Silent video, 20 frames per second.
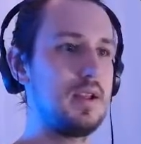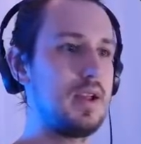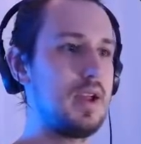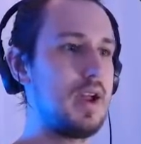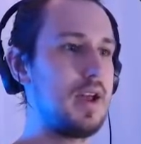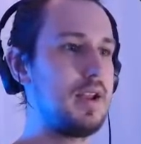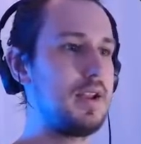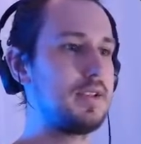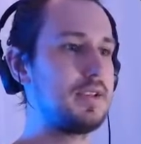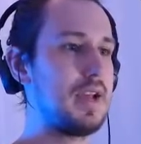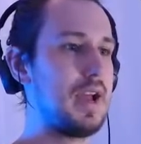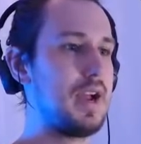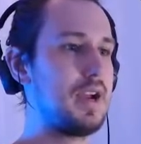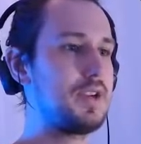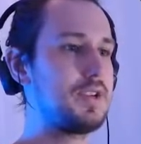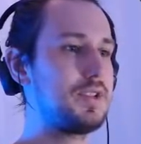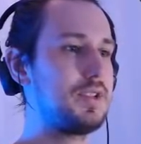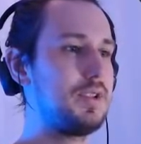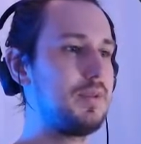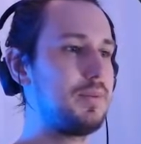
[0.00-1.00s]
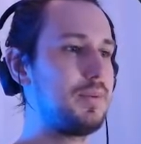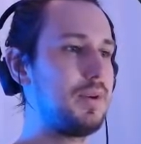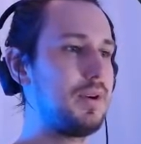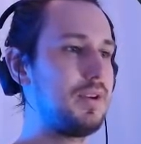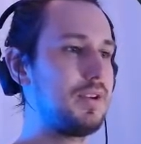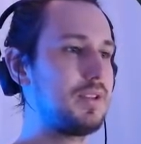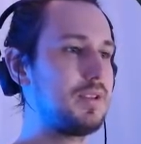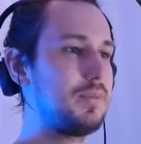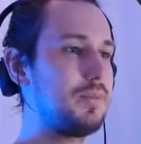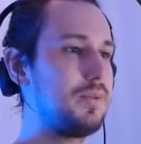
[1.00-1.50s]
and it's actually
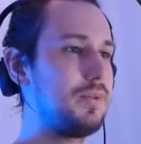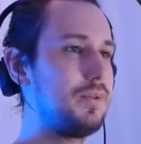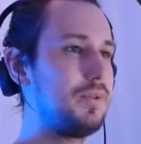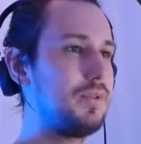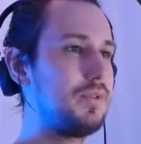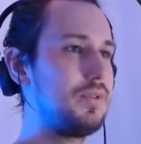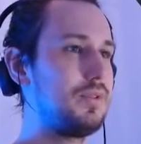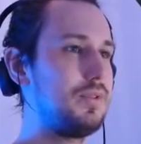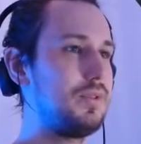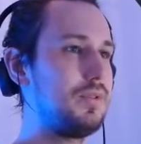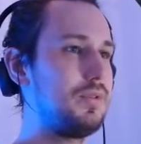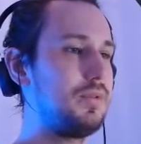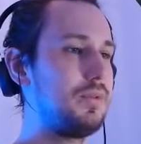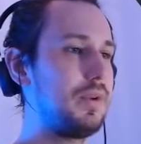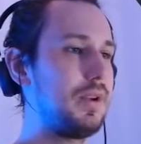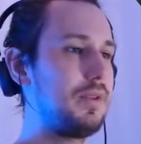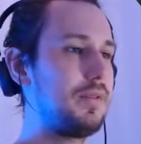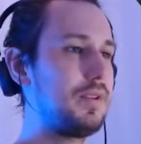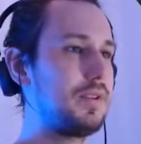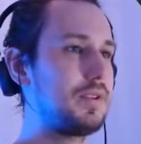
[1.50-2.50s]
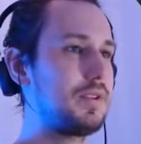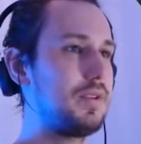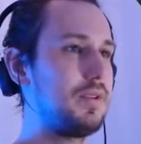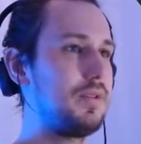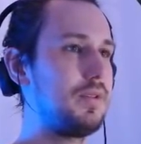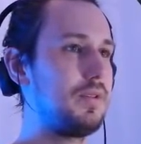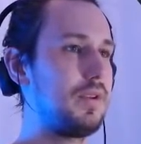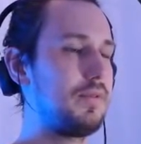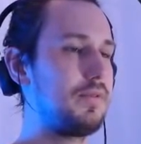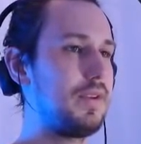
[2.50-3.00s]
possible to wait. Let's
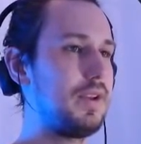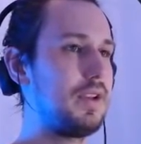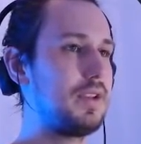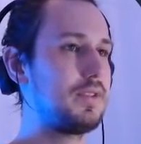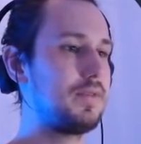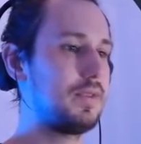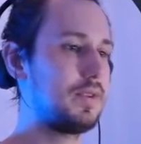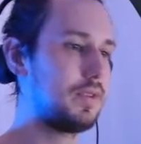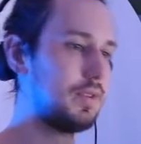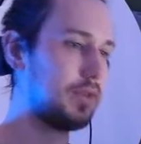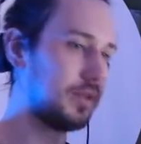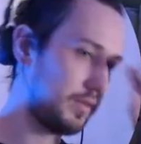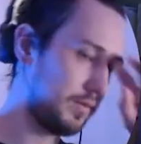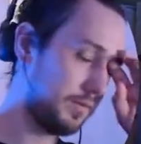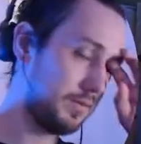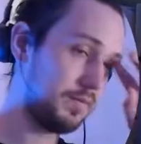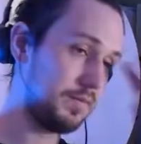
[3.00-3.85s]
go face first.